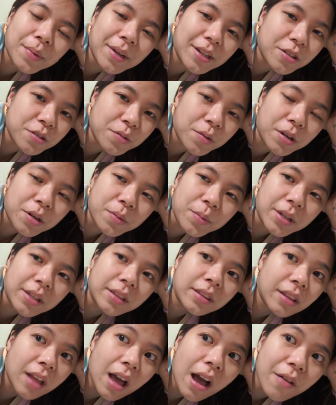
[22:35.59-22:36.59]
I do want to be
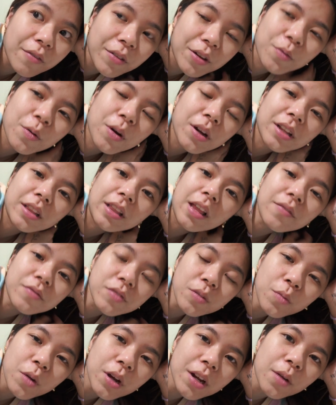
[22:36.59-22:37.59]
in love. I want to love
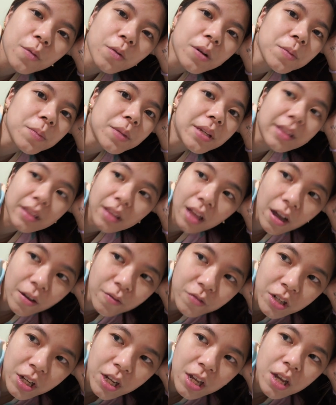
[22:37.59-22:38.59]
someone. I want to be
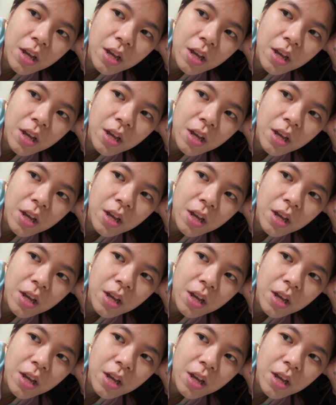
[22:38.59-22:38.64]
loved.